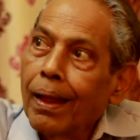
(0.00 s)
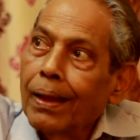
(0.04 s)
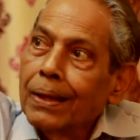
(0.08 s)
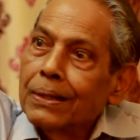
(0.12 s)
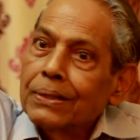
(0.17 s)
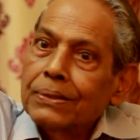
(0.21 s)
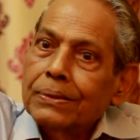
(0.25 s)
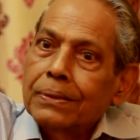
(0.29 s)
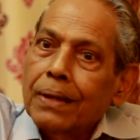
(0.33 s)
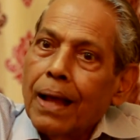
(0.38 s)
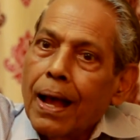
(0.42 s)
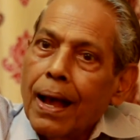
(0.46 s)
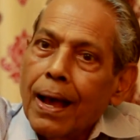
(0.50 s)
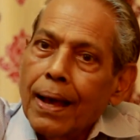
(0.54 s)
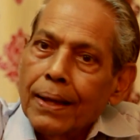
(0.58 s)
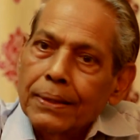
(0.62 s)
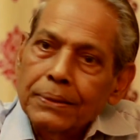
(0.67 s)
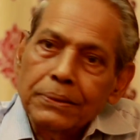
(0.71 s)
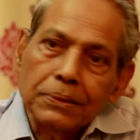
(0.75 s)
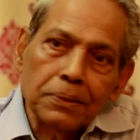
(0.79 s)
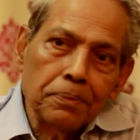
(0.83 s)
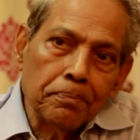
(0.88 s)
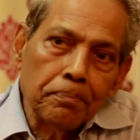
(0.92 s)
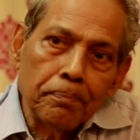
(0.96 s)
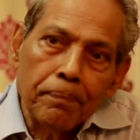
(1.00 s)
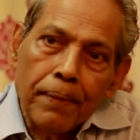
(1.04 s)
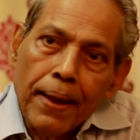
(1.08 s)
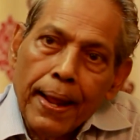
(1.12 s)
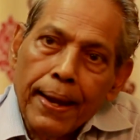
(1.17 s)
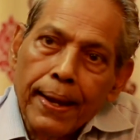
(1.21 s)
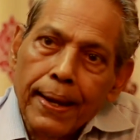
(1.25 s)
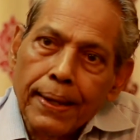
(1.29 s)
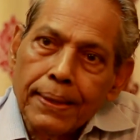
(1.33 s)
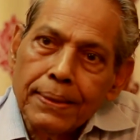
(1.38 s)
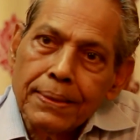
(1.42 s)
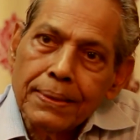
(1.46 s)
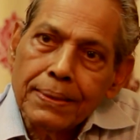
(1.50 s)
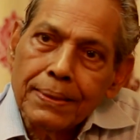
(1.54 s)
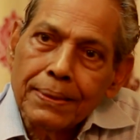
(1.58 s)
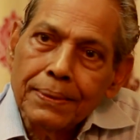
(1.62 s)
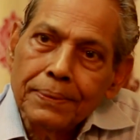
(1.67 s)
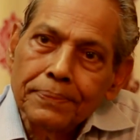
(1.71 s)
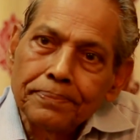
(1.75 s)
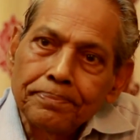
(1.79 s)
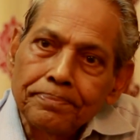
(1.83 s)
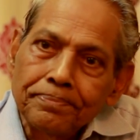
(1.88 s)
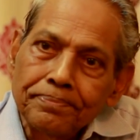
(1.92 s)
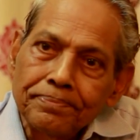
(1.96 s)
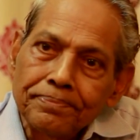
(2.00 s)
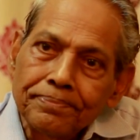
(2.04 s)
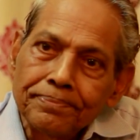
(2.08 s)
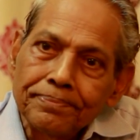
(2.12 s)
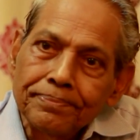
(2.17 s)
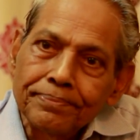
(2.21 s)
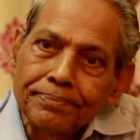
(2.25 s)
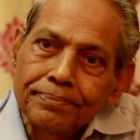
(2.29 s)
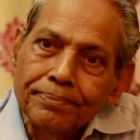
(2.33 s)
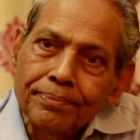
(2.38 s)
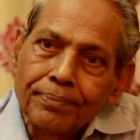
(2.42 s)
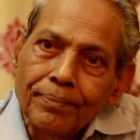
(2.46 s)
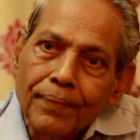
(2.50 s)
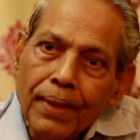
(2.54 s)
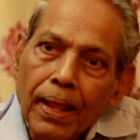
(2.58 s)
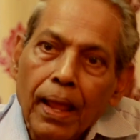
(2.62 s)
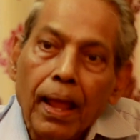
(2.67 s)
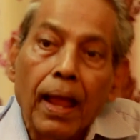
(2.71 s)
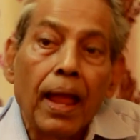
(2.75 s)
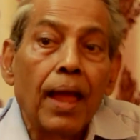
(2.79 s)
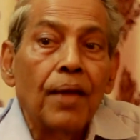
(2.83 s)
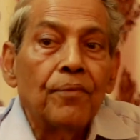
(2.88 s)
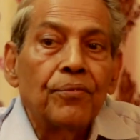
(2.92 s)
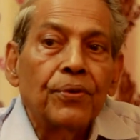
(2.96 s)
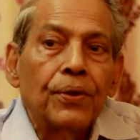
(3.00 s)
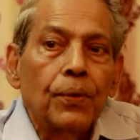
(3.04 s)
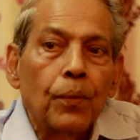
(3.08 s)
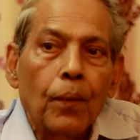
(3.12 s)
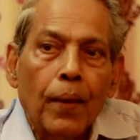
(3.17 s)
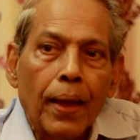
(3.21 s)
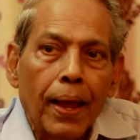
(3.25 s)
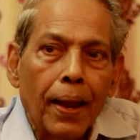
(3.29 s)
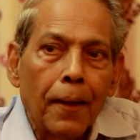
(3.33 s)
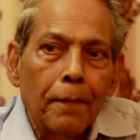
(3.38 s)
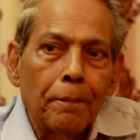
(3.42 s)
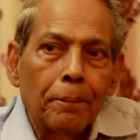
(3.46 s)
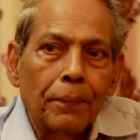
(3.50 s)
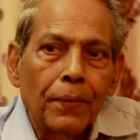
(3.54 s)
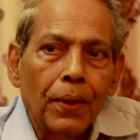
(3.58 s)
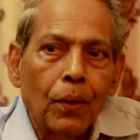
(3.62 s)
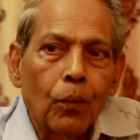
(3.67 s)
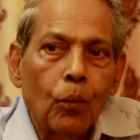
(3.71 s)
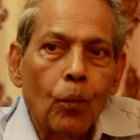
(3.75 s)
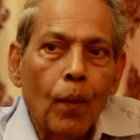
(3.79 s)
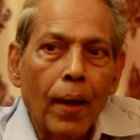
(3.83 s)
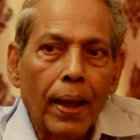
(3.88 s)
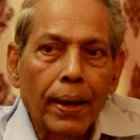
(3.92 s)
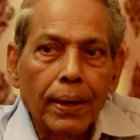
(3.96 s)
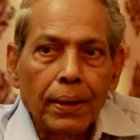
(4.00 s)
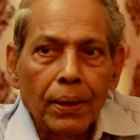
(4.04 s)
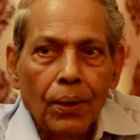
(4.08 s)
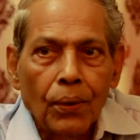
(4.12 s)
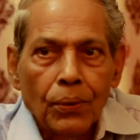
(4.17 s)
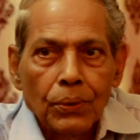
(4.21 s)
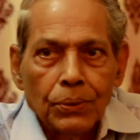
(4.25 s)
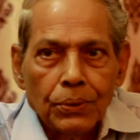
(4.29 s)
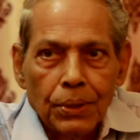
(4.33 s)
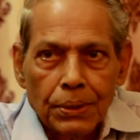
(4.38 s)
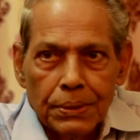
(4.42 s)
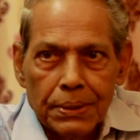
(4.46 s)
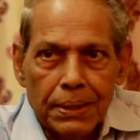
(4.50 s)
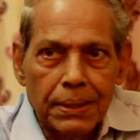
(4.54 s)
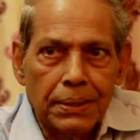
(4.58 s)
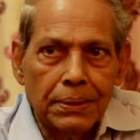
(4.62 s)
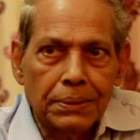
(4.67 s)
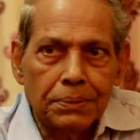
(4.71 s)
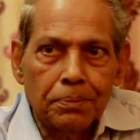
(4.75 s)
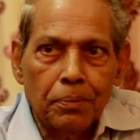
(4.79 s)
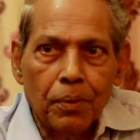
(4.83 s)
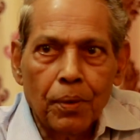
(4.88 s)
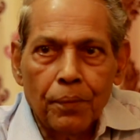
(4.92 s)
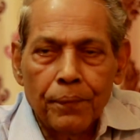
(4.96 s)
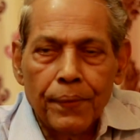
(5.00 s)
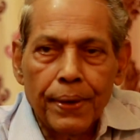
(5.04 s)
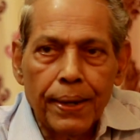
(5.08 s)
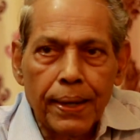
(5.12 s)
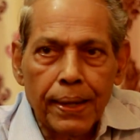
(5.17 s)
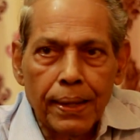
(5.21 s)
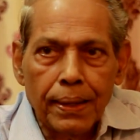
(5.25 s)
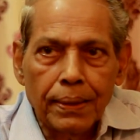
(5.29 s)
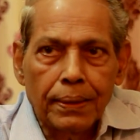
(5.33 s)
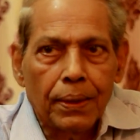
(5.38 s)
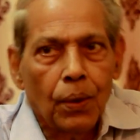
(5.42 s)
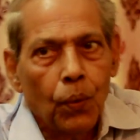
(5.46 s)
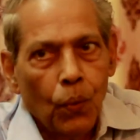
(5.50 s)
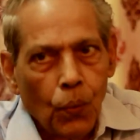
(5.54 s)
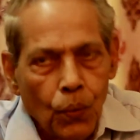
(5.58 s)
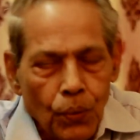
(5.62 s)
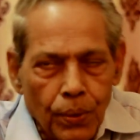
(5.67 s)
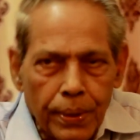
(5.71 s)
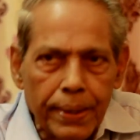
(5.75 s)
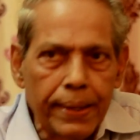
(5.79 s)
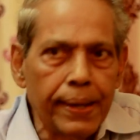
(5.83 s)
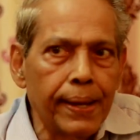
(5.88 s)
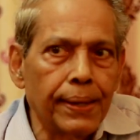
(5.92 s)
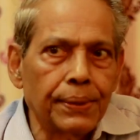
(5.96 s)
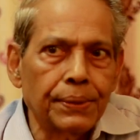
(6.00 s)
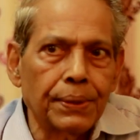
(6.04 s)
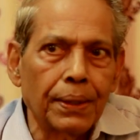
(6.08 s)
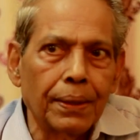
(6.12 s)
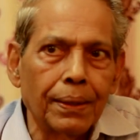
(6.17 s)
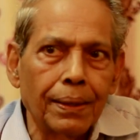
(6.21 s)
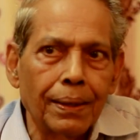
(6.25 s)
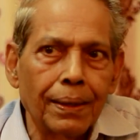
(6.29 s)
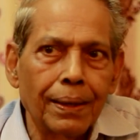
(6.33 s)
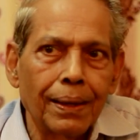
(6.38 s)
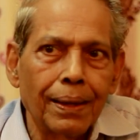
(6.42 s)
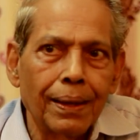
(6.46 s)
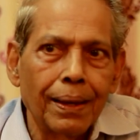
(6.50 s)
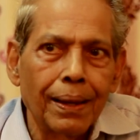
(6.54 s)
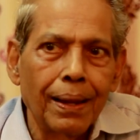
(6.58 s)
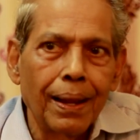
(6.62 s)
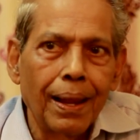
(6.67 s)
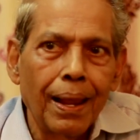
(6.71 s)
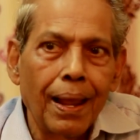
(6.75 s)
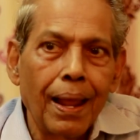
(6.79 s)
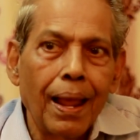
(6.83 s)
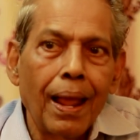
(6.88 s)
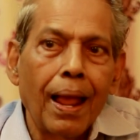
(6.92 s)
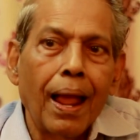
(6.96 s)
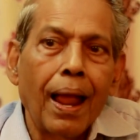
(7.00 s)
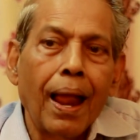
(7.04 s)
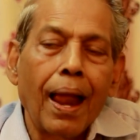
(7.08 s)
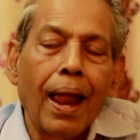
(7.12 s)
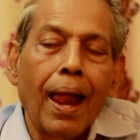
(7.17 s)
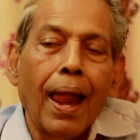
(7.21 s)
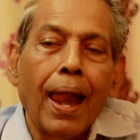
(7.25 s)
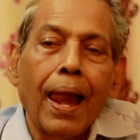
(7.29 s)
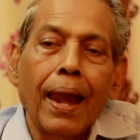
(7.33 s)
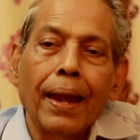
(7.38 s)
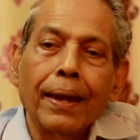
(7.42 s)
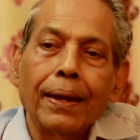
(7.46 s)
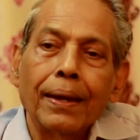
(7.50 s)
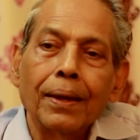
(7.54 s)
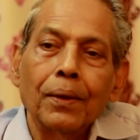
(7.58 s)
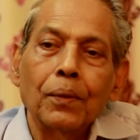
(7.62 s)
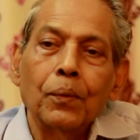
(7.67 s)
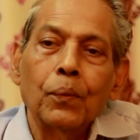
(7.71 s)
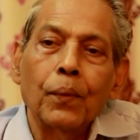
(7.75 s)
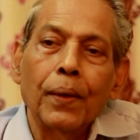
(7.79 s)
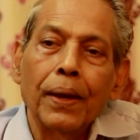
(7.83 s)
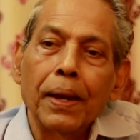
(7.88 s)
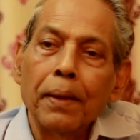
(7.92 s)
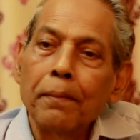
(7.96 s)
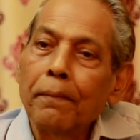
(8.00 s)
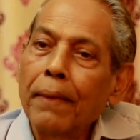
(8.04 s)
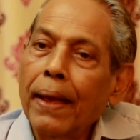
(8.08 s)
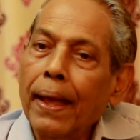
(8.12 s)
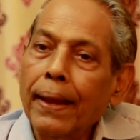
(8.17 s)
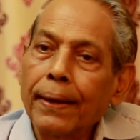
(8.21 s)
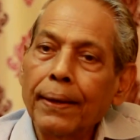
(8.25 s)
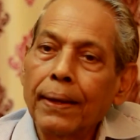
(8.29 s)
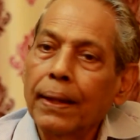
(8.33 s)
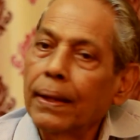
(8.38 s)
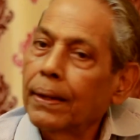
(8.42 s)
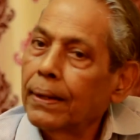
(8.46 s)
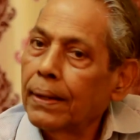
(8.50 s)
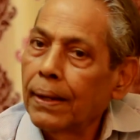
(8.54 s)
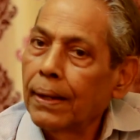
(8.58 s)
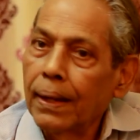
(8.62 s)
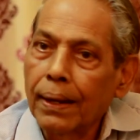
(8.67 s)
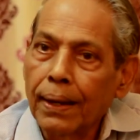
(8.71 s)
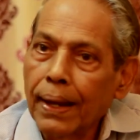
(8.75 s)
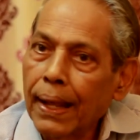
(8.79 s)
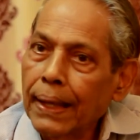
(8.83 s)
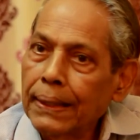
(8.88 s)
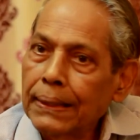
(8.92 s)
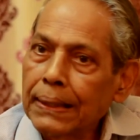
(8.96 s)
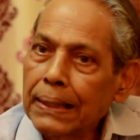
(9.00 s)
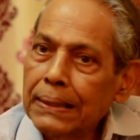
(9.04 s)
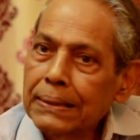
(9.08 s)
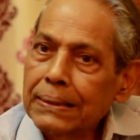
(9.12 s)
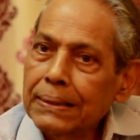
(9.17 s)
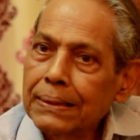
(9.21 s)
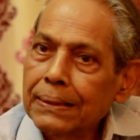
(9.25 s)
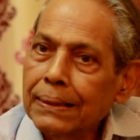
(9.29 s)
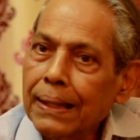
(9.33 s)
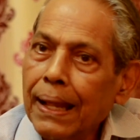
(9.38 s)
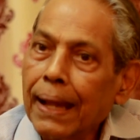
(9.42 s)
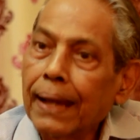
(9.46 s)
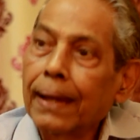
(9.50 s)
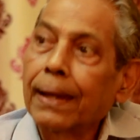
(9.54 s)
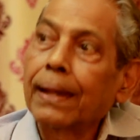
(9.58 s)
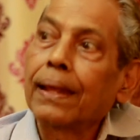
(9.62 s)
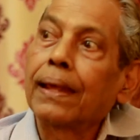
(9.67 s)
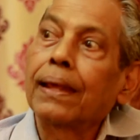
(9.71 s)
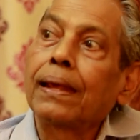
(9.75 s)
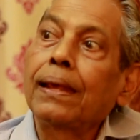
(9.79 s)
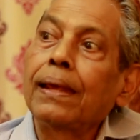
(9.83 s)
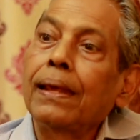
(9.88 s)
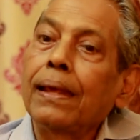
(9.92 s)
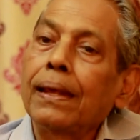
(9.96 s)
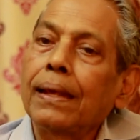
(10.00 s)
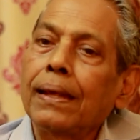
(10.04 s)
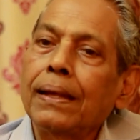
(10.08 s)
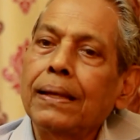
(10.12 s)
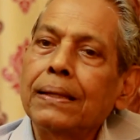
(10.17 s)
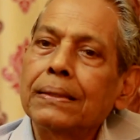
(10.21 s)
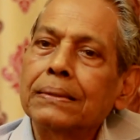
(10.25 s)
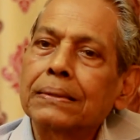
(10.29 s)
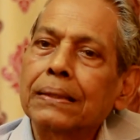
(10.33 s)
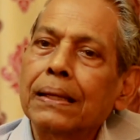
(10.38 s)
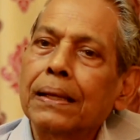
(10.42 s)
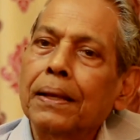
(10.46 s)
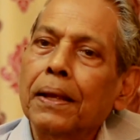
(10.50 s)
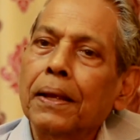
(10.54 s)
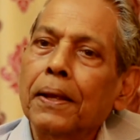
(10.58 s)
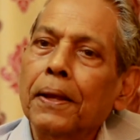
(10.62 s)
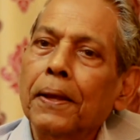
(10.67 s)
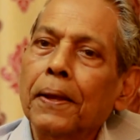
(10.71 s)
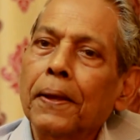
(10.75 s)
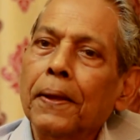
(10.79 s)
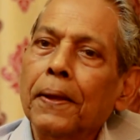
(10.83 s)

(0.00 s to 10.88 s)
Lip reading: stars, planets, everywhere. One consciousness pervading the whole creation. And when a man realizes that he is a